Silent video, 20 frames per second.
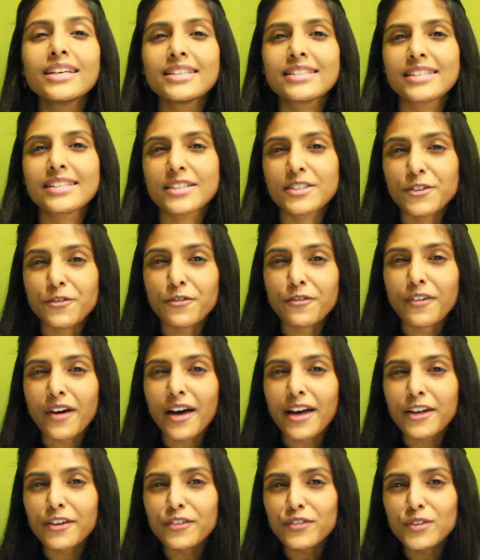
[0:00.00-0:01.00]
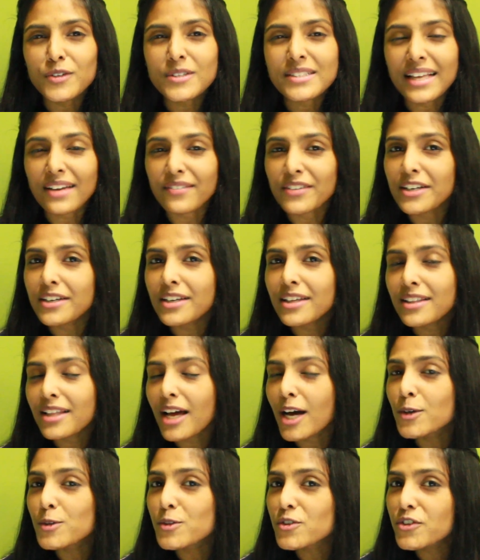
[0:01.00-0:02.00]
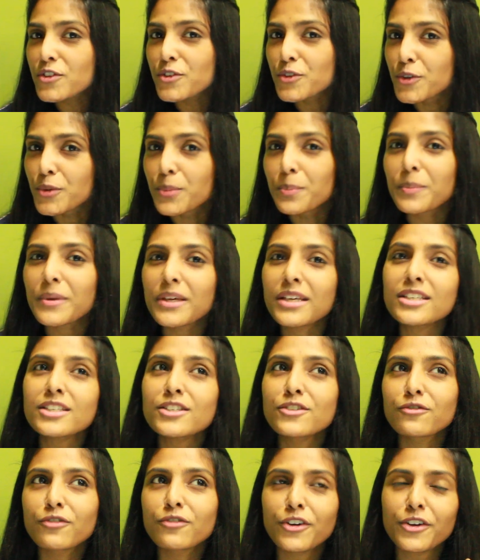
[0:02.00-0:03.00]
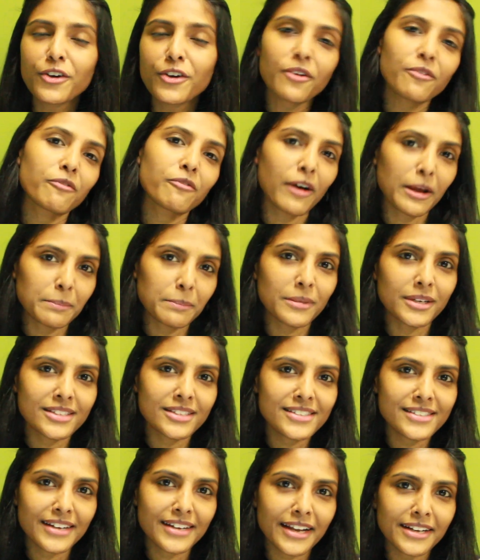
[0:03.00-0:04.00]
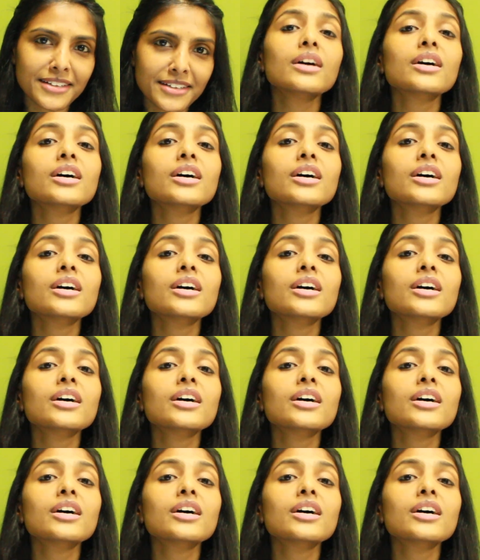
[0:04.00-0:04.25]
65 to 70,000 rupees for your 1 month's rent.